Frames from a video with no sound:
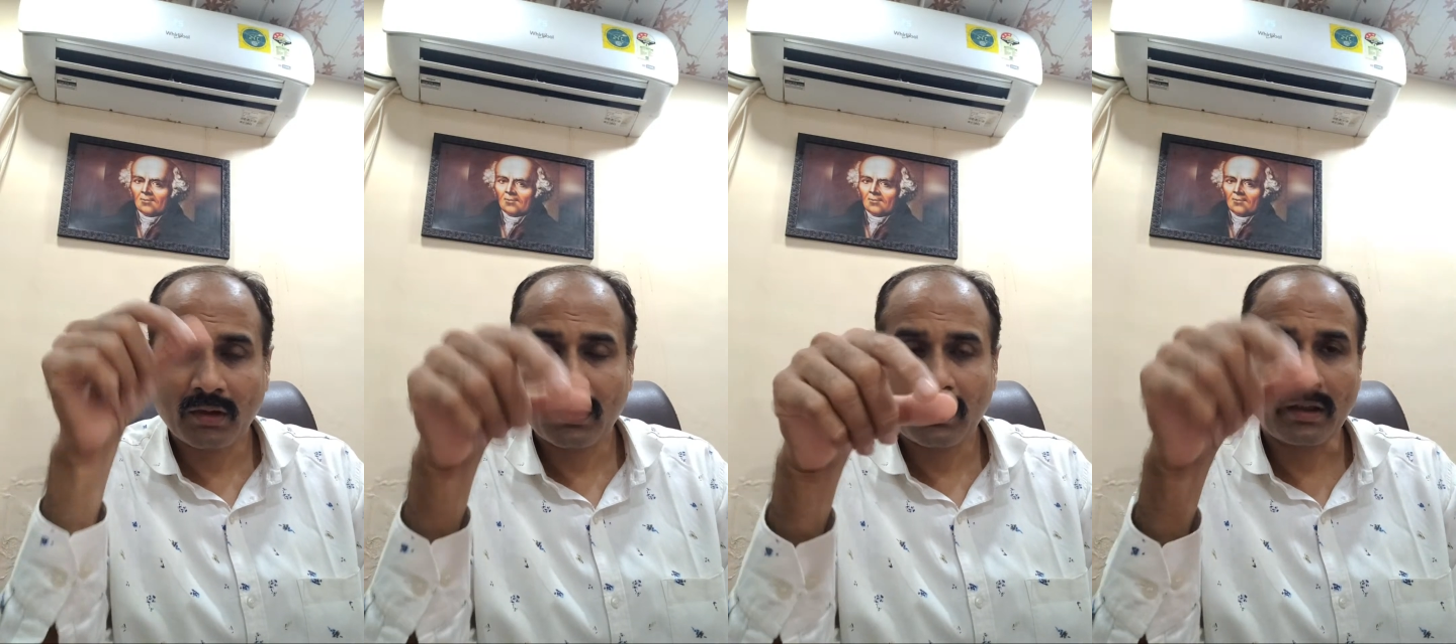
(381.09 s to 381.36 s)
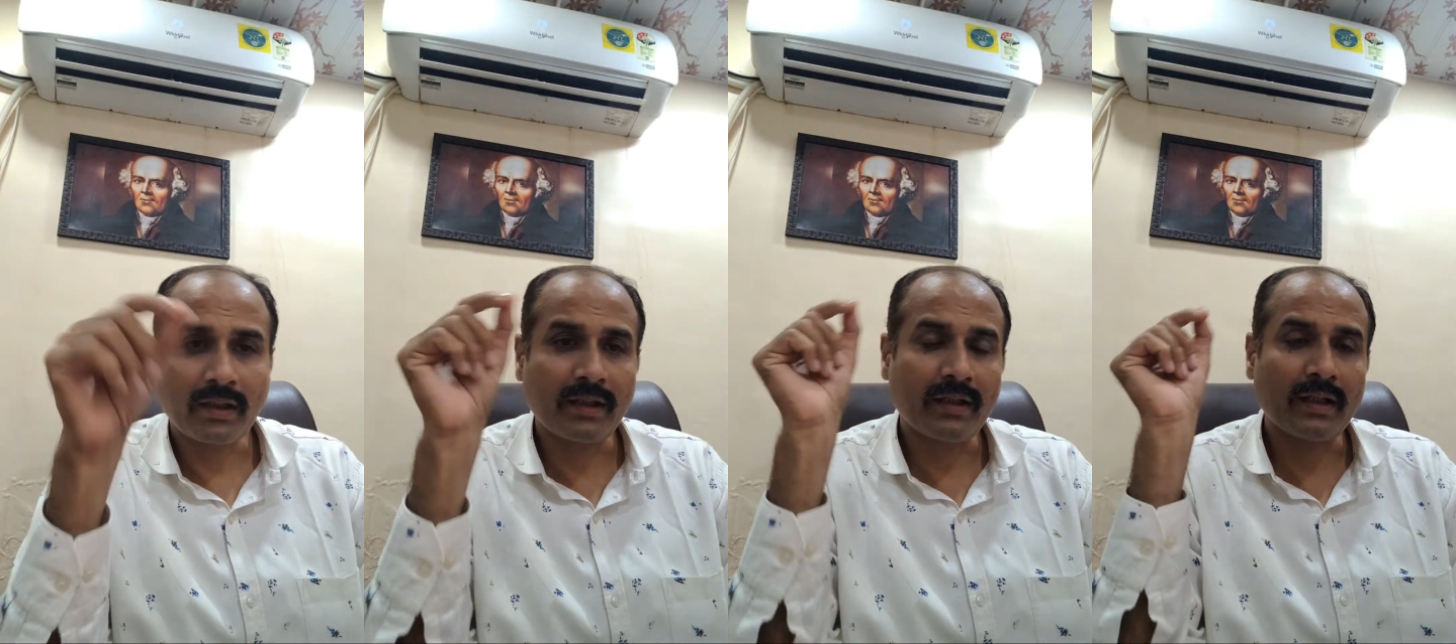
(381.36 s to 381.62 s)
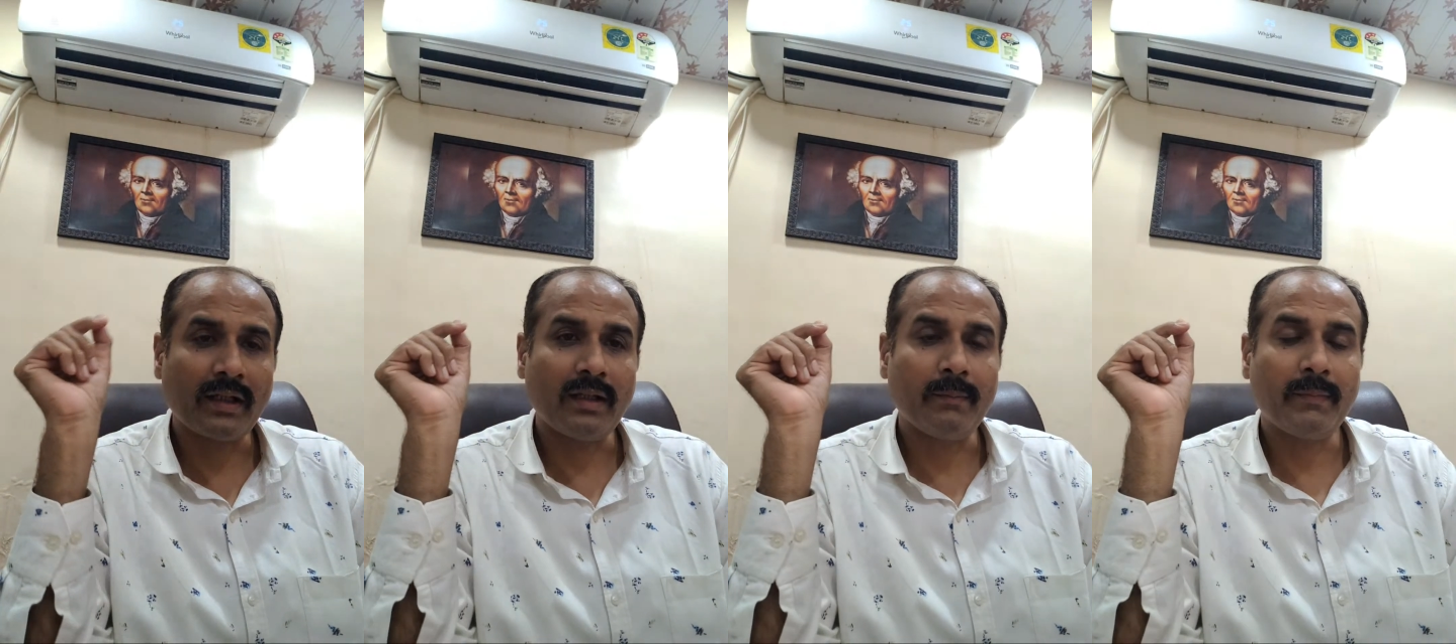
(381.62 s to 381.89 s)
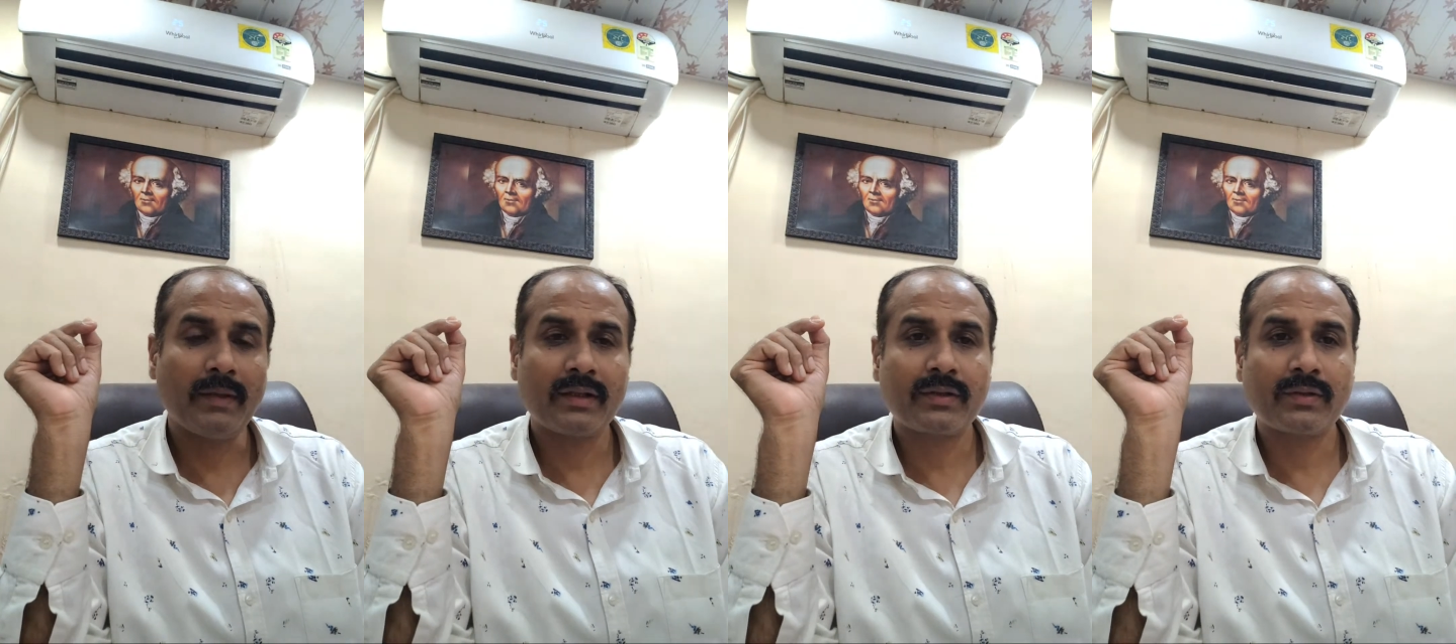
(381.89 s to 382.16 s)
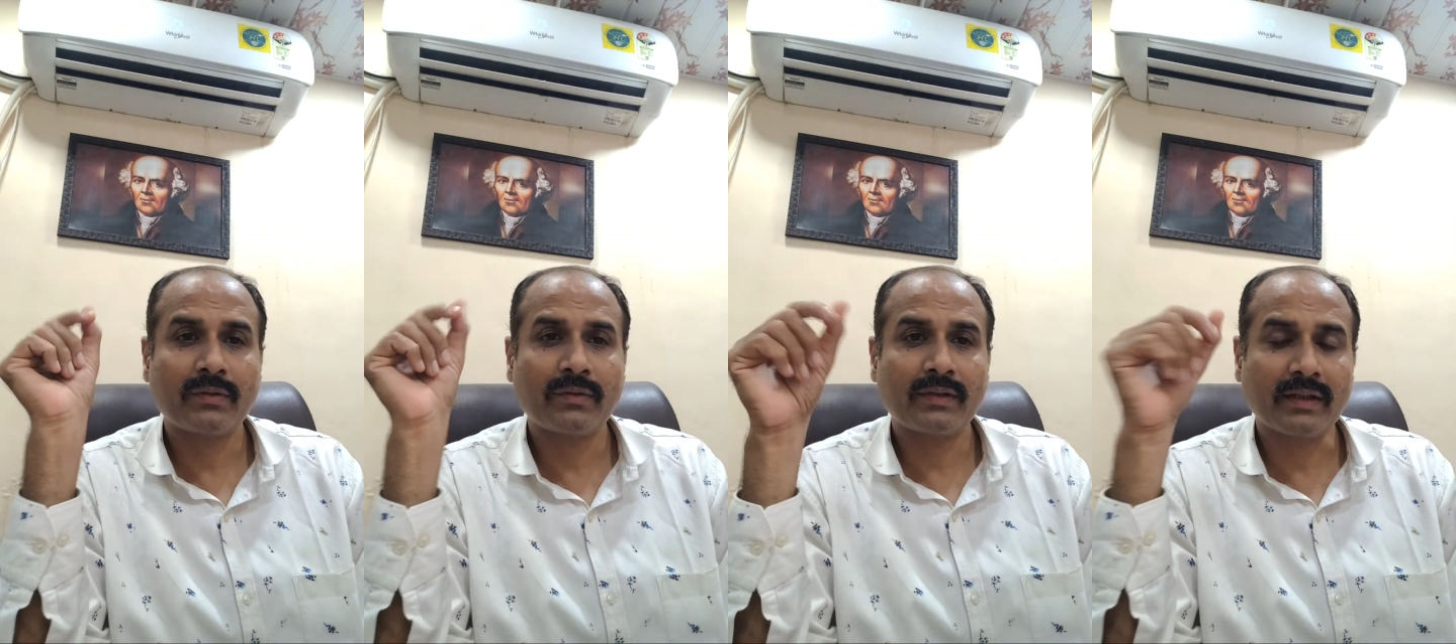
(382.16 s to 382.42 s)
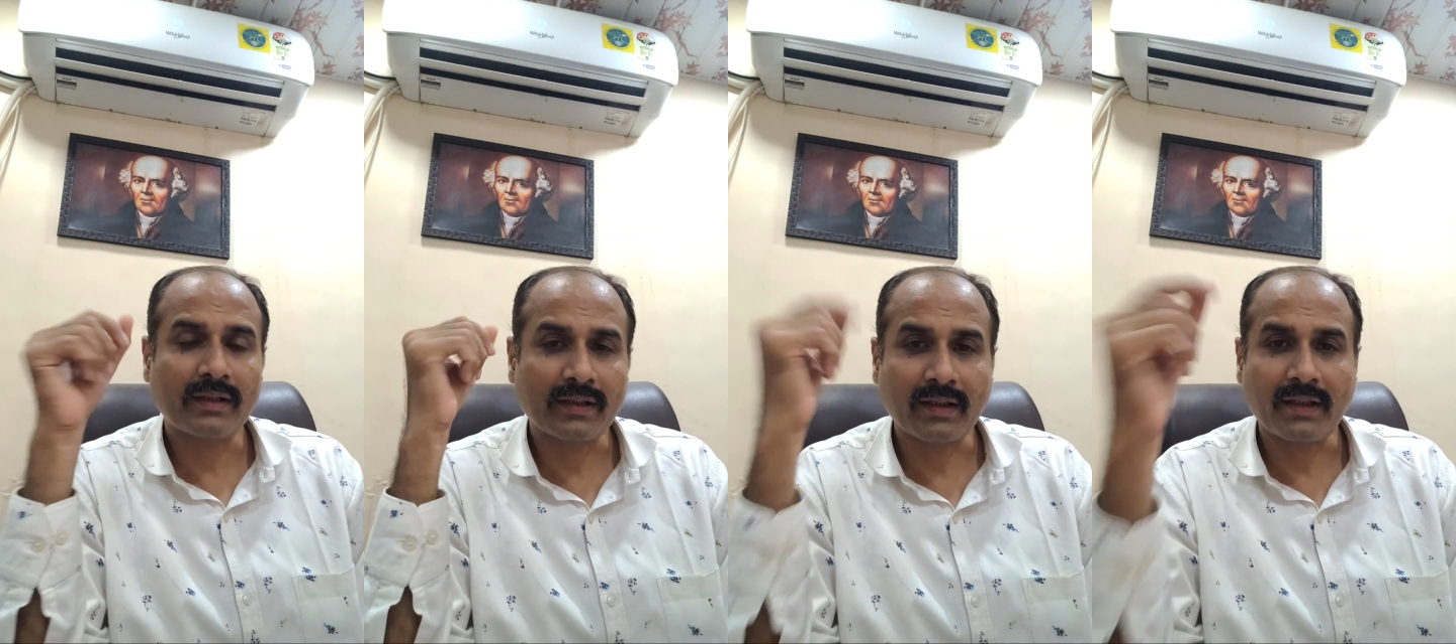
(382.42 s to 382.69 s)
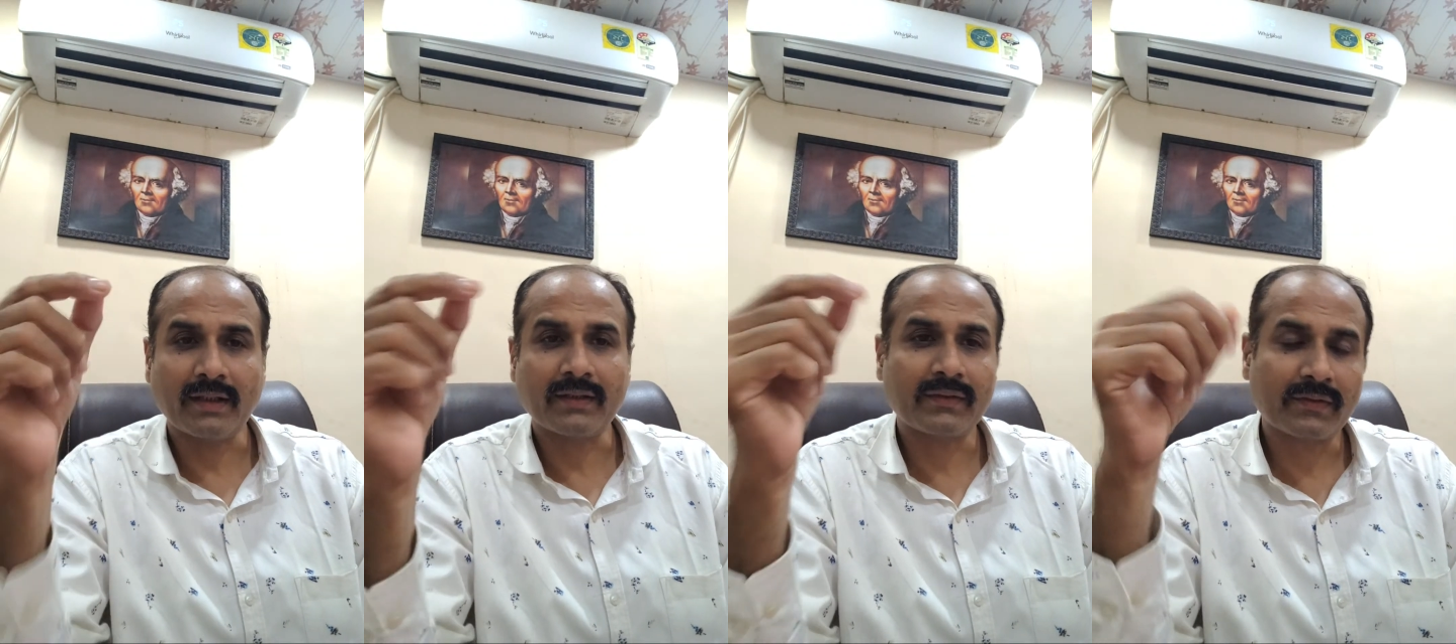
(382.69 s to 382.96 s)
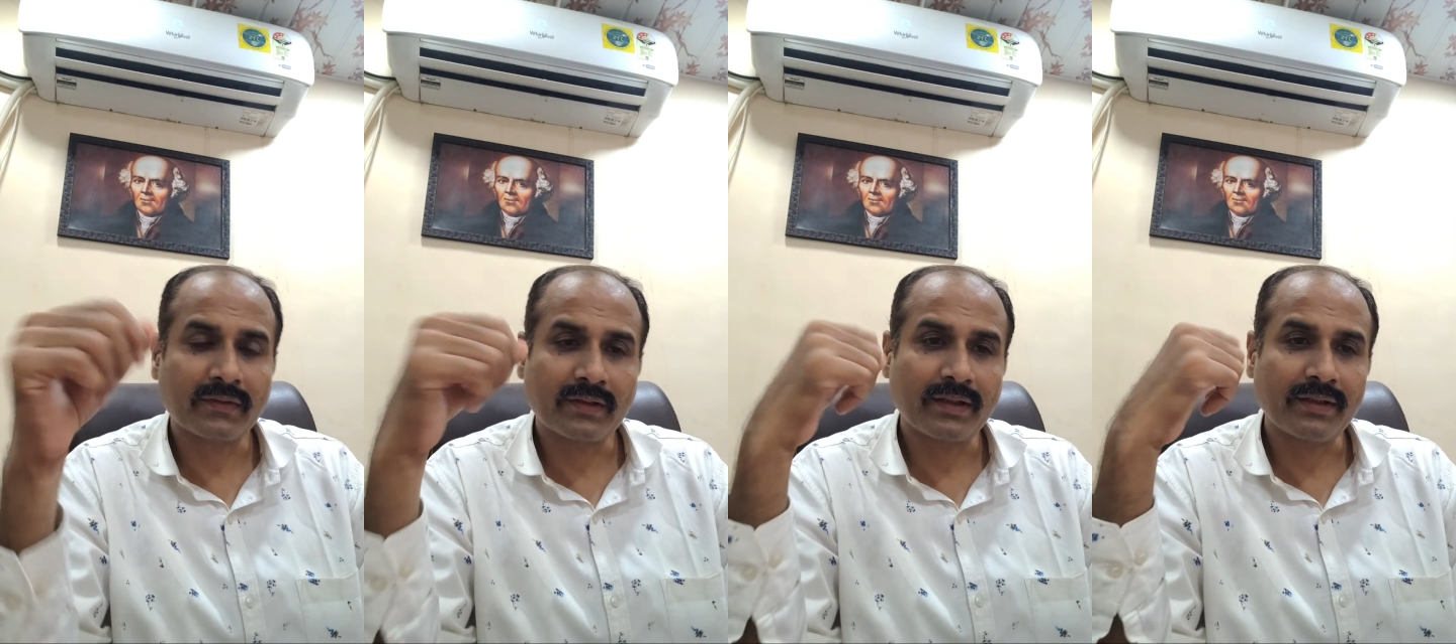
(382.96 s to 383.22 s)
and I'll make sure that I
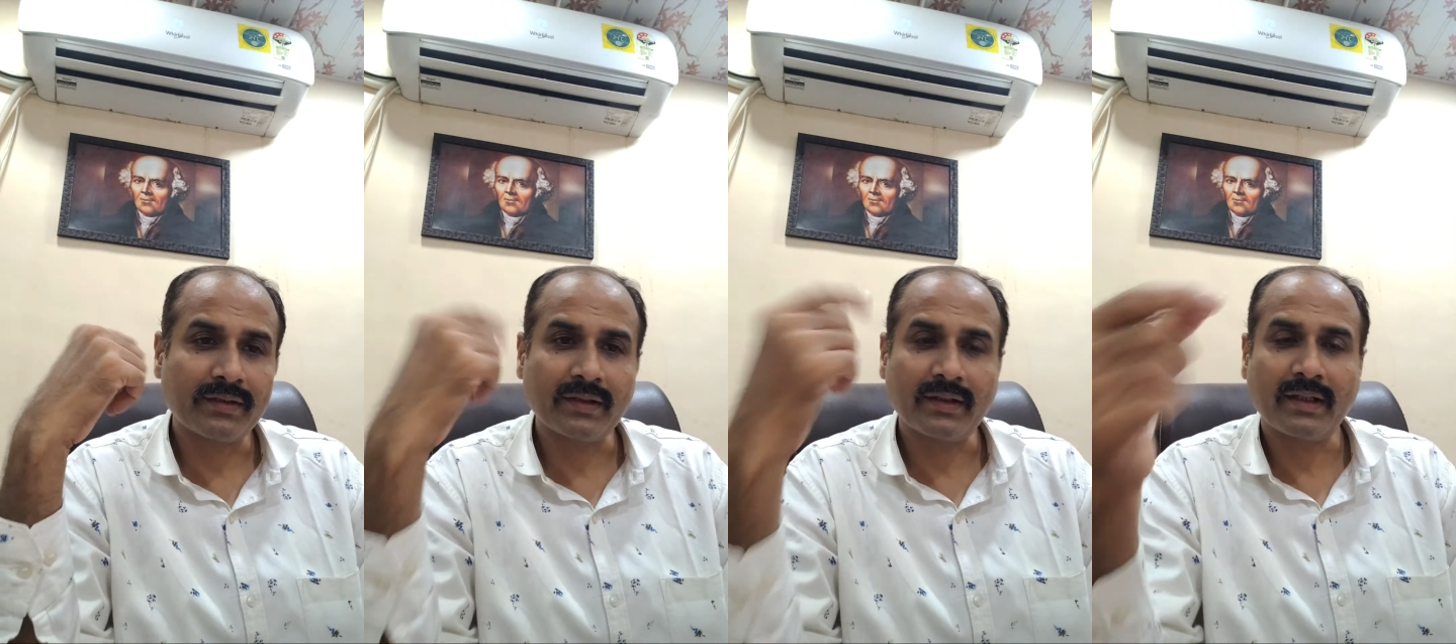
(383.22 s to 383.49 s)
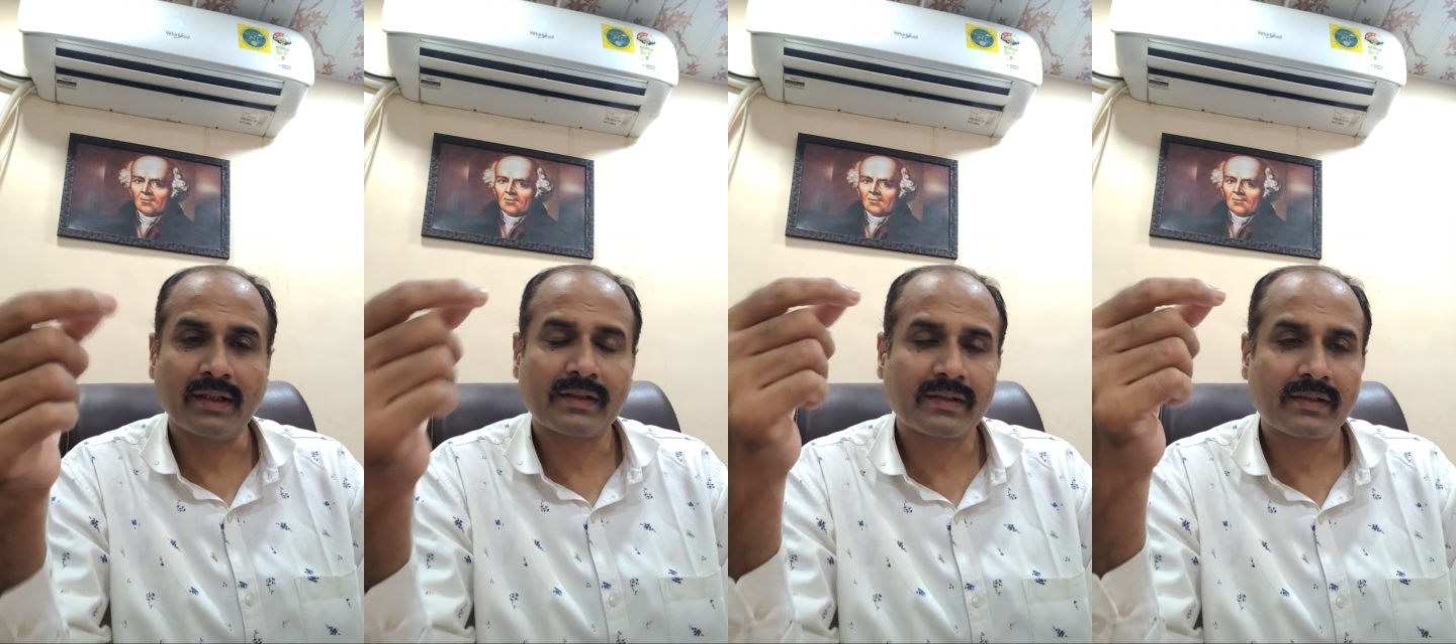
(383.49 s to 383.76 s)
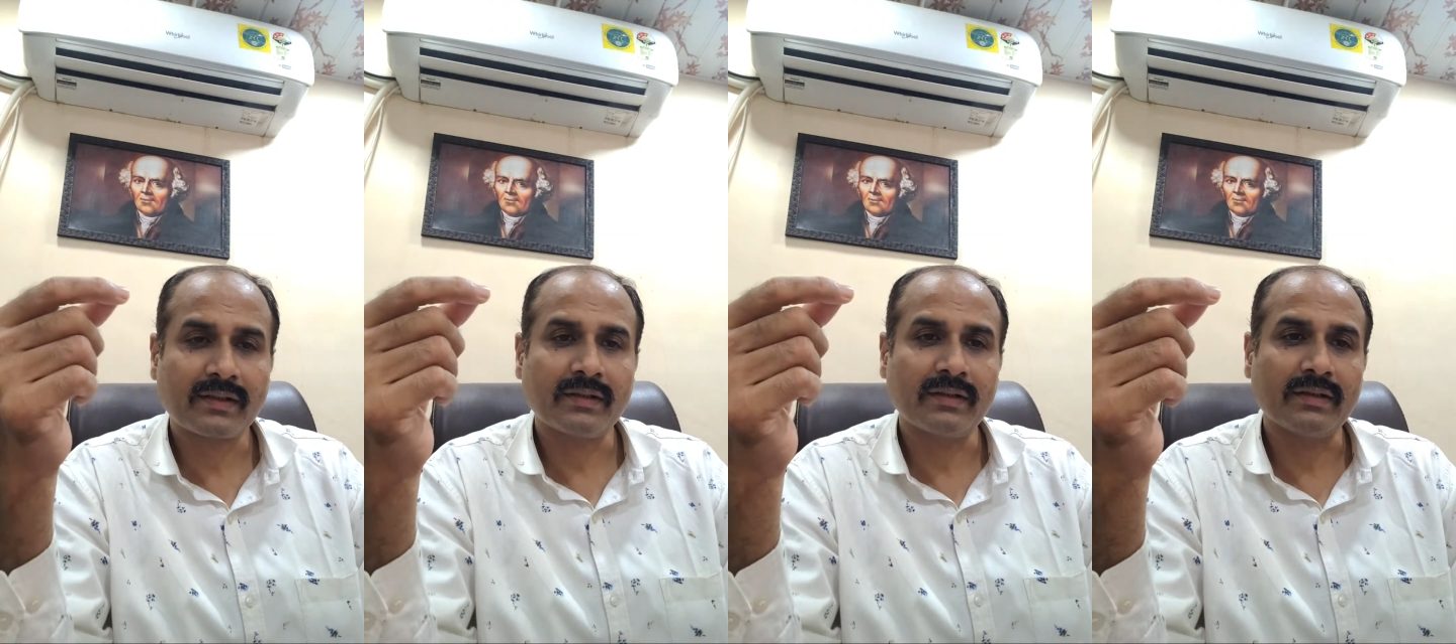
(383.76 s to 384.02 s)
answer in the next